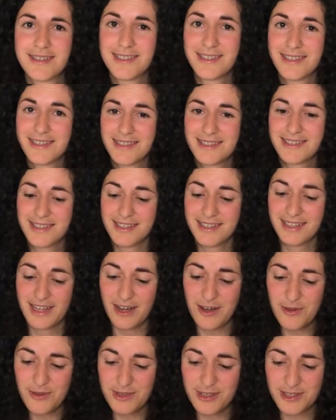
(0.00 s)
Since
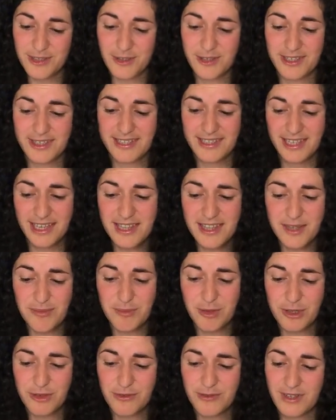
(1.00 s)
now that you understand
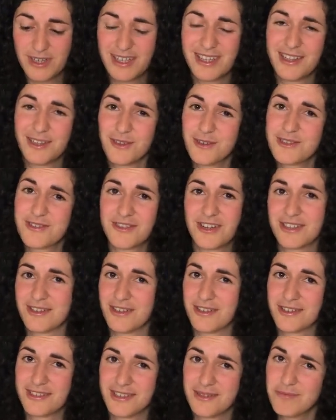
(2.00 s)
the proof, it looks
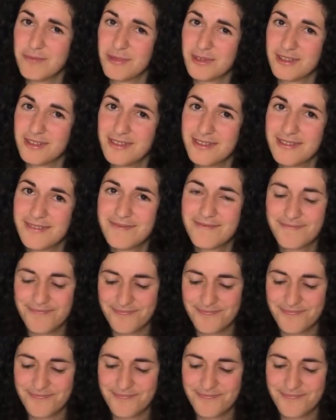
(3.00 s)
rather simple.